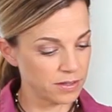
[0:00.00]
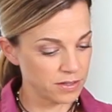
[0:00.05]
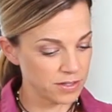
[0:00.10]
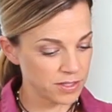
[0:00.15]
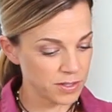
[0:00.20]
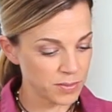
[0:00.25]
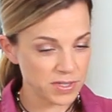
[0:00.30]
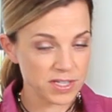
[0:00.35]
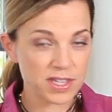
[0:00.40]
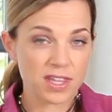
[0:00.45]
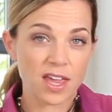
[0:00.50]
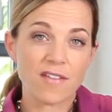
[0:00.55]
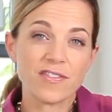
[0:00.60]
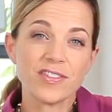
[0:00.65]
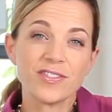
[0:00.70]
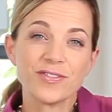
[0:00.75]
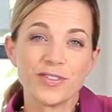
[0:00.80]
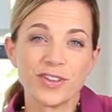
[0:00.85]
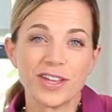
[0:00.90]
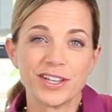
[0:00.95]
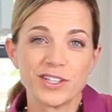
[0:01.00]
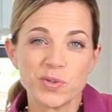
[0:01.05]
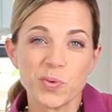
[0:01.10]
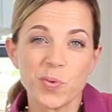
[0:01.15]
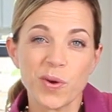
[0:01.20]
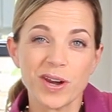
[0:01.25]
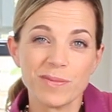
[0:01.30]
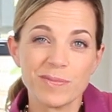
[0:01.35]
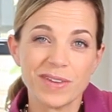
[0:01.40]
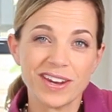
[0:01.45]
So into the oven for like
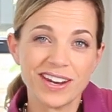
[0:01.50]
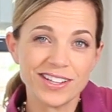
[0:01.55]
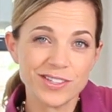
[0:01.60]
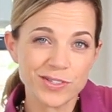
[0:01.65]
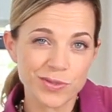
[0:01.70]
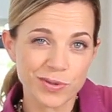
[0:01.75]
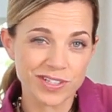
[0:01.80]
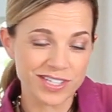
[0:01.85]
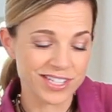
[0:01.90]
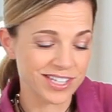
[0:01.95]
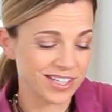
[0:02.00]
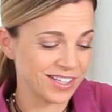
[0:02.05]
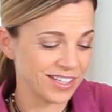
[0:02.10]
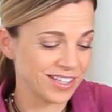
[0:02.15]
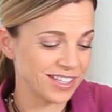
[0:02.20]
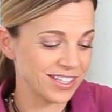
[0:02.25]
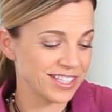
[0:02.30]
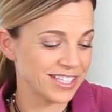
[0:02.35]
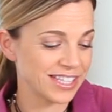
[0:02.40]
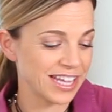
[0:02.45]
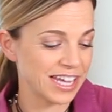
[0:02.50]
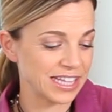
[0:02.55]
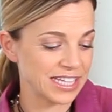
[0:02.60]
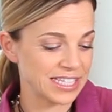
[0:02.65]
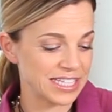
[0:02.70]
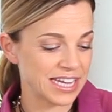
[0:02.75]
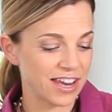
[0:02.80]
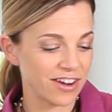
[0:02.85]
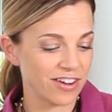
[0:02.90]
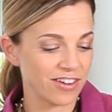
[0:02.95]
20 minutes or until slightly
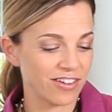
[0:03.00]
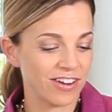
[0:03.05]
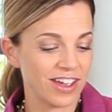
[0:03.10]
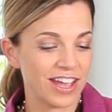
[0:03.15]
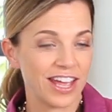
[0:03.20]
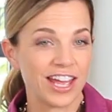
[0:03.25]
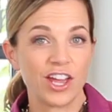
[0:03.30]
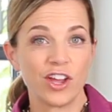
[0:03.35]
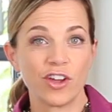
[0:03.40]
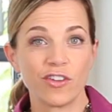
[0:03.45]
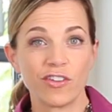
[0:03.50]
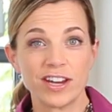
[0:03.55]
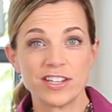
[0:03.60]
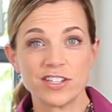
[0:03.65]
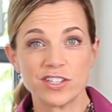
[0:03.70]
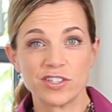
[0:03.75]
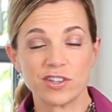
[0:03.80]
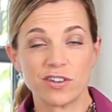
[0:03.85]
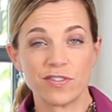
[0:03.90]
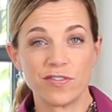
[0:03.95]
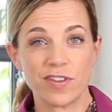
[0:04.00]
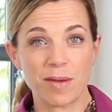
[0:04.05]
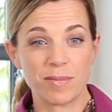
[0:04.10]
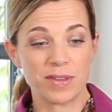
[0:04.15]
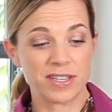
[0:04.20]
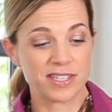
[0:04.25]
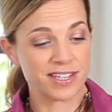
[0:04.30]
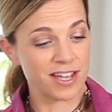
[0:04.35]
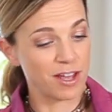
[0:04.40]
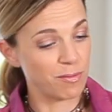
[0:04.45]
tender. Great to serve family
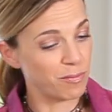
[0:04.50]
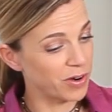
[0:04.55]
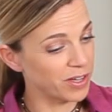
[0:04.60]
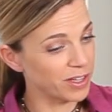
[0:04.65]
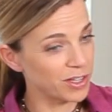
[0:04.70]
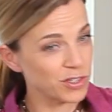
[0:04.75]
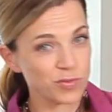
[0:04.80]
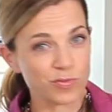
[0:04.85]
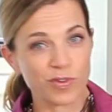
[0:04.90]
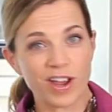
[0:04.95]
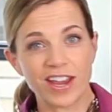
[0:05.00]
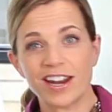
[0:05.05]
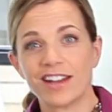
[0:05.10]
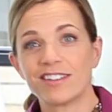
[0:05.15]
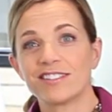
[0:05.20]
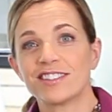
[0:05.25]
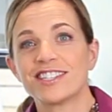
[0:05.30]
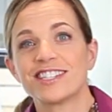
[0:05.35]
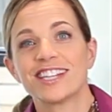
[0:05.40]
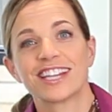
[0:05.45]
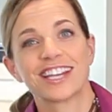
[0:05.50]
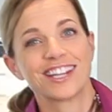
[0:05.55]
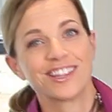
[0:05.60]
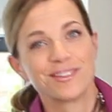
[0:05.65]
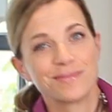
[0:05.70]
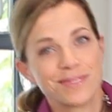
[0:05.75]
style. Bring this right out and stick it in the